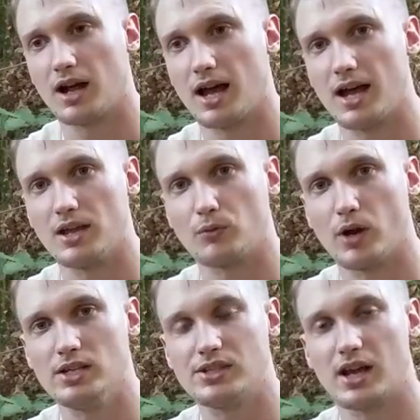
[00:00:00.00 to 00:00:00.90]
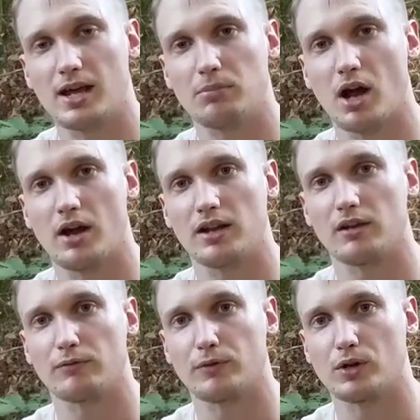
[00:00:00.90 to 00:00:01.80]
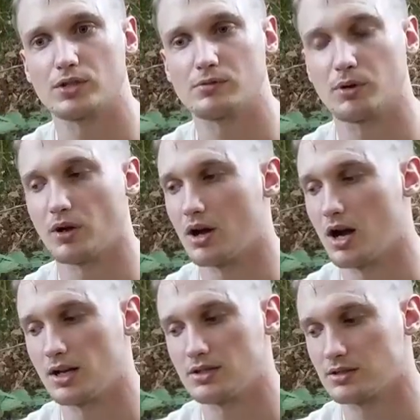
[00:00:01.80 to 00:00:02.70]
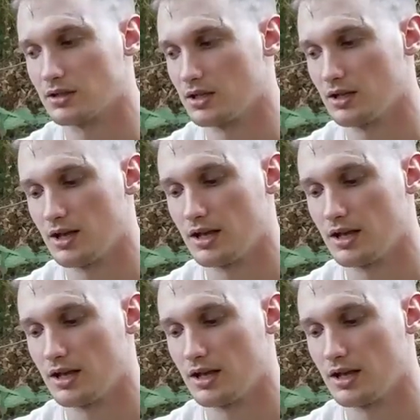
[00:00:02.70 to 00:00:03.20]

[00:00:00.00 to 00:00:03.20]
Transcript: I raised an eyebrow at it at first, but honestly,